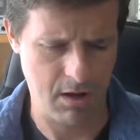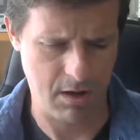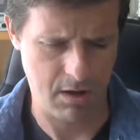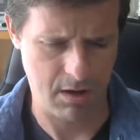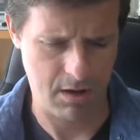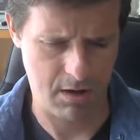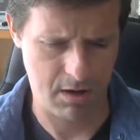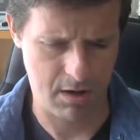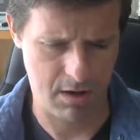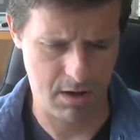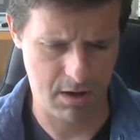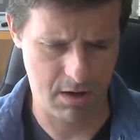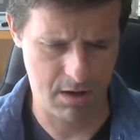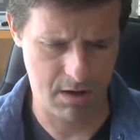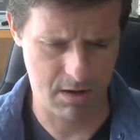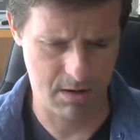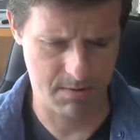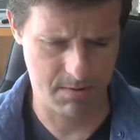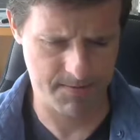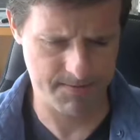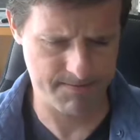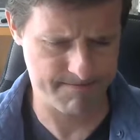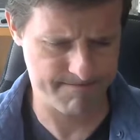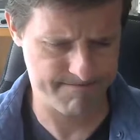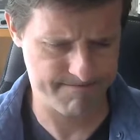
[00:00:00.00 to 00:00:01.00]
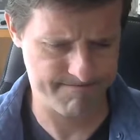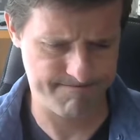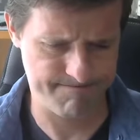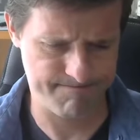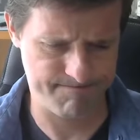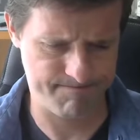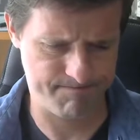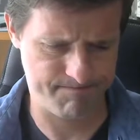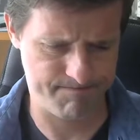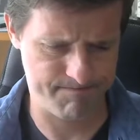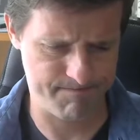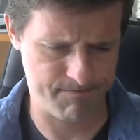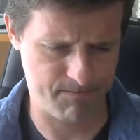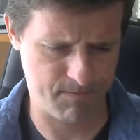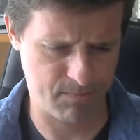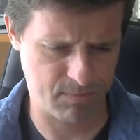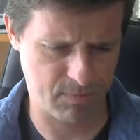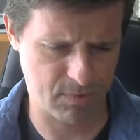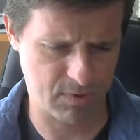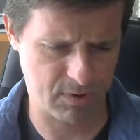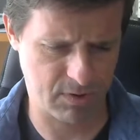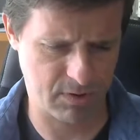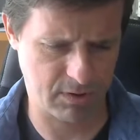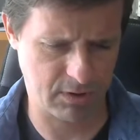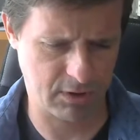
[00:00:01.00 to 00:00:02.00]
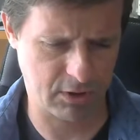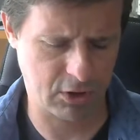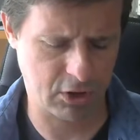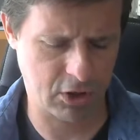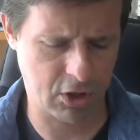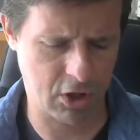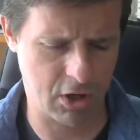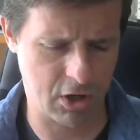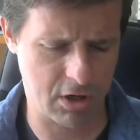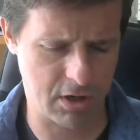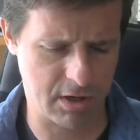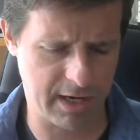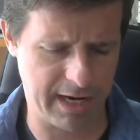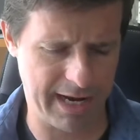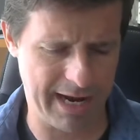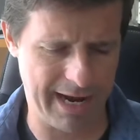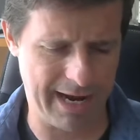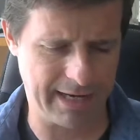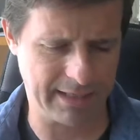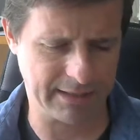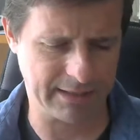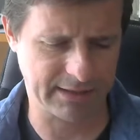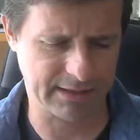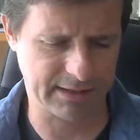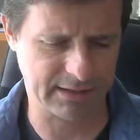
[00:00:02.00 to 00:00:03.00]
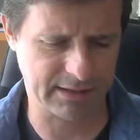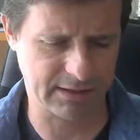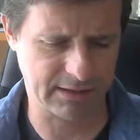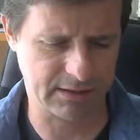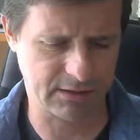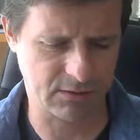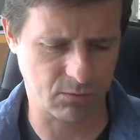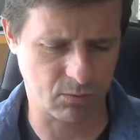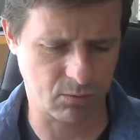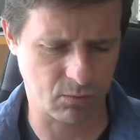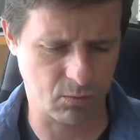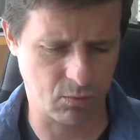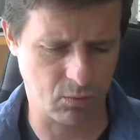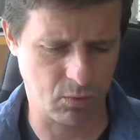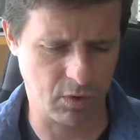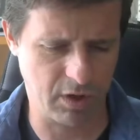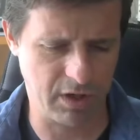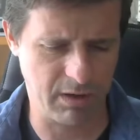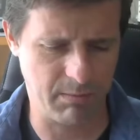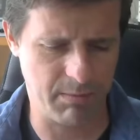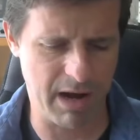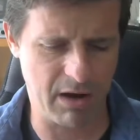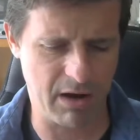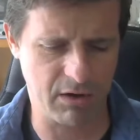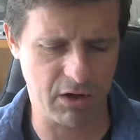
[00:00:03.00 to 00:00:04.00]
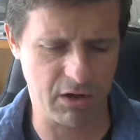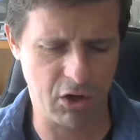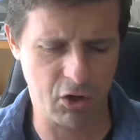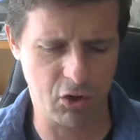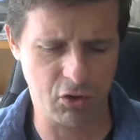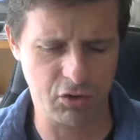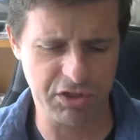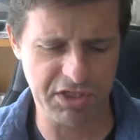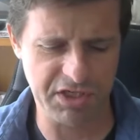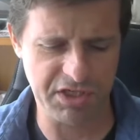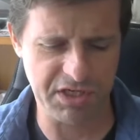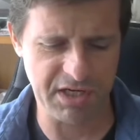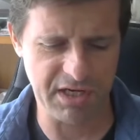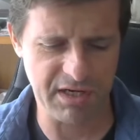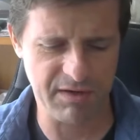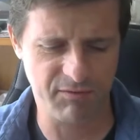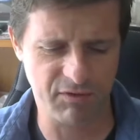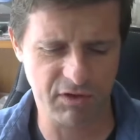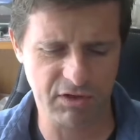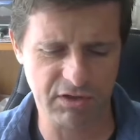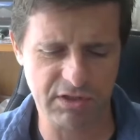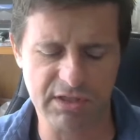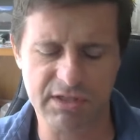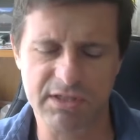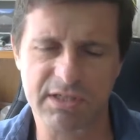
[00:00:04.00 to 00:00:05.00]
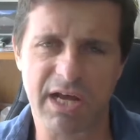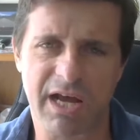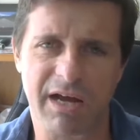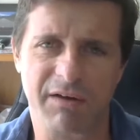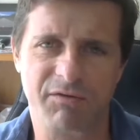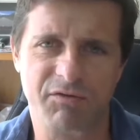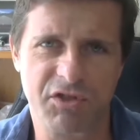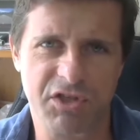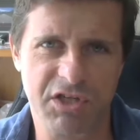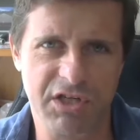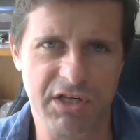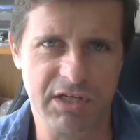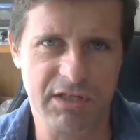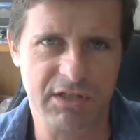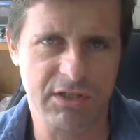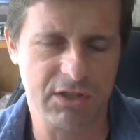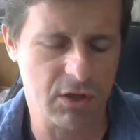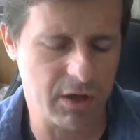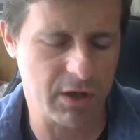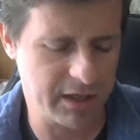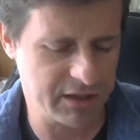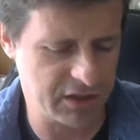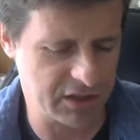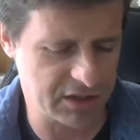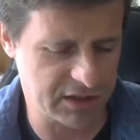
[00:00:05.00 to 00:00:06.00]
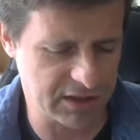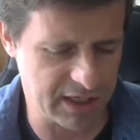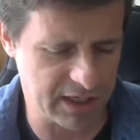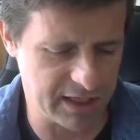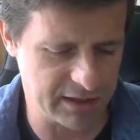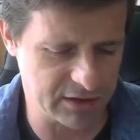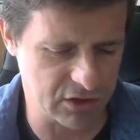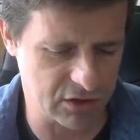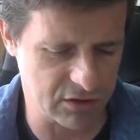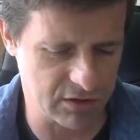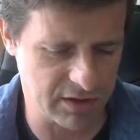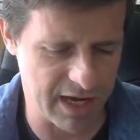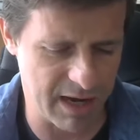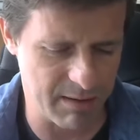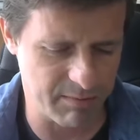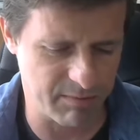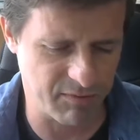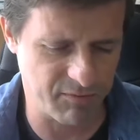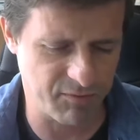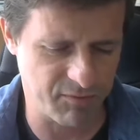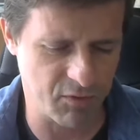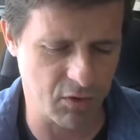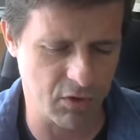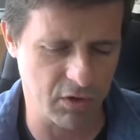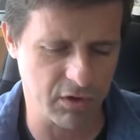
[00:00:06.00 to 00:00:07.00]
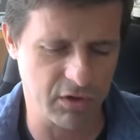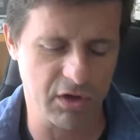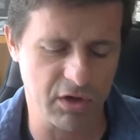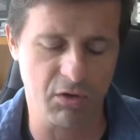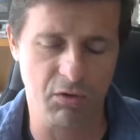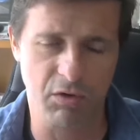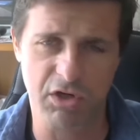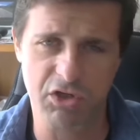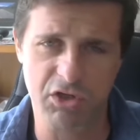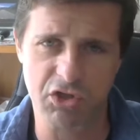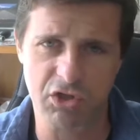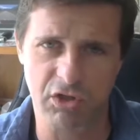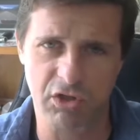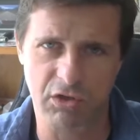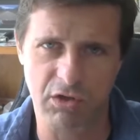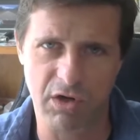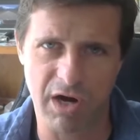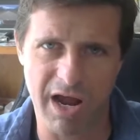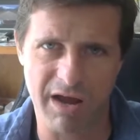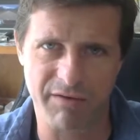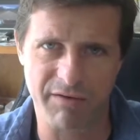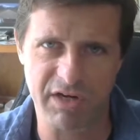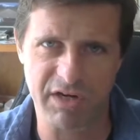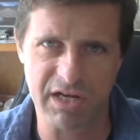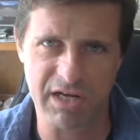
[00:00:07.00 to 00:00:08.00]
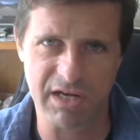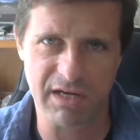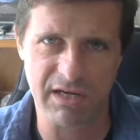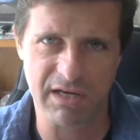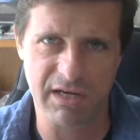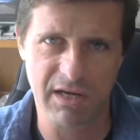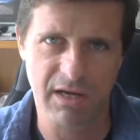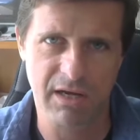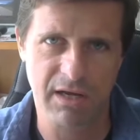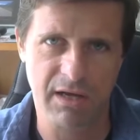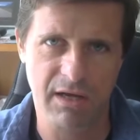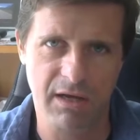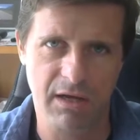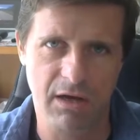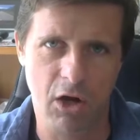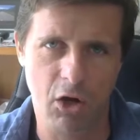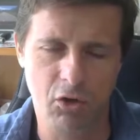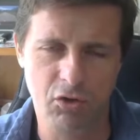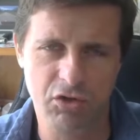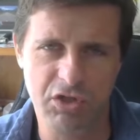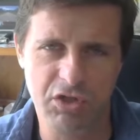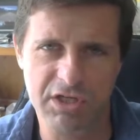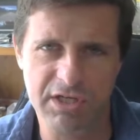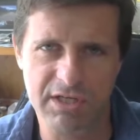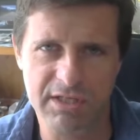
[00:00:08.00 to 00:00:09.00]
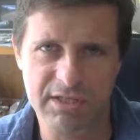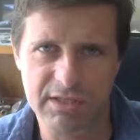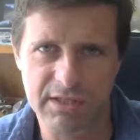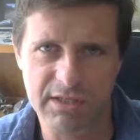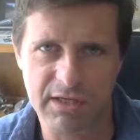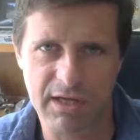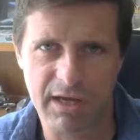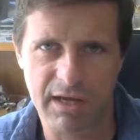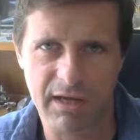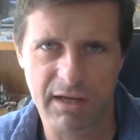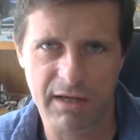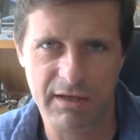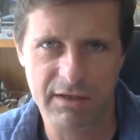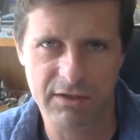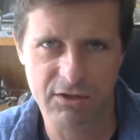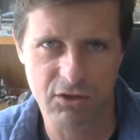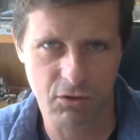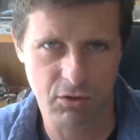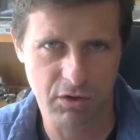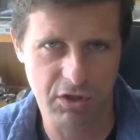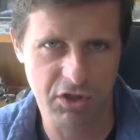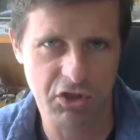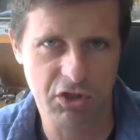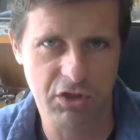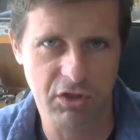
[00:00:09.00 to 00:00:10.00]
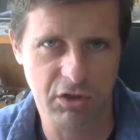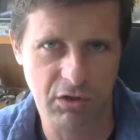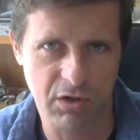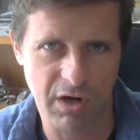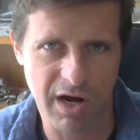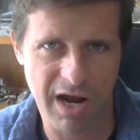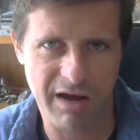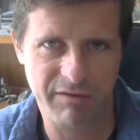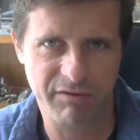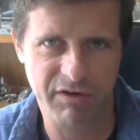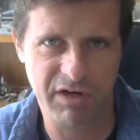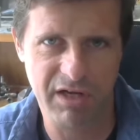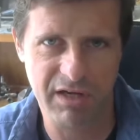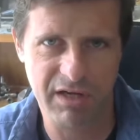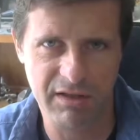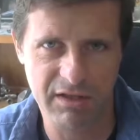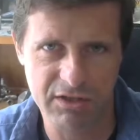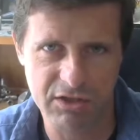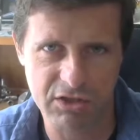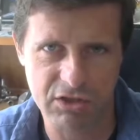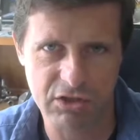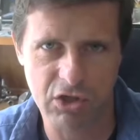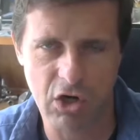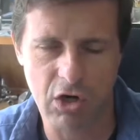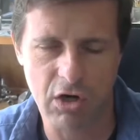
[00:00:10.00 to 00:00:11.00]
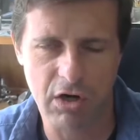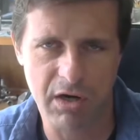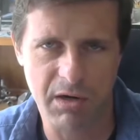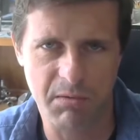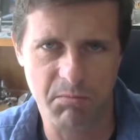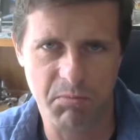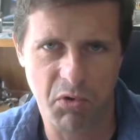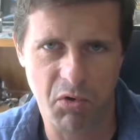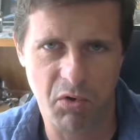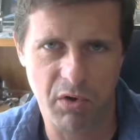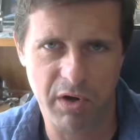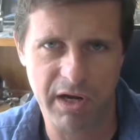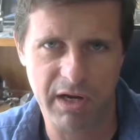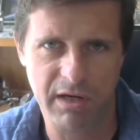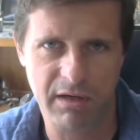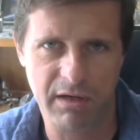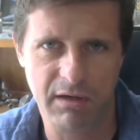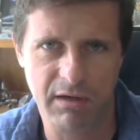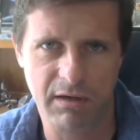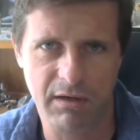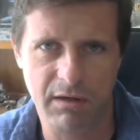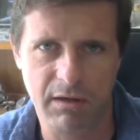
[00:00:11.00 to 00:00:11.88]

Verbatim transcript: Um, Kurt asks, what about OG versus FG? So I just answered that before. The original gravity, OG is is original gravity, the starting point.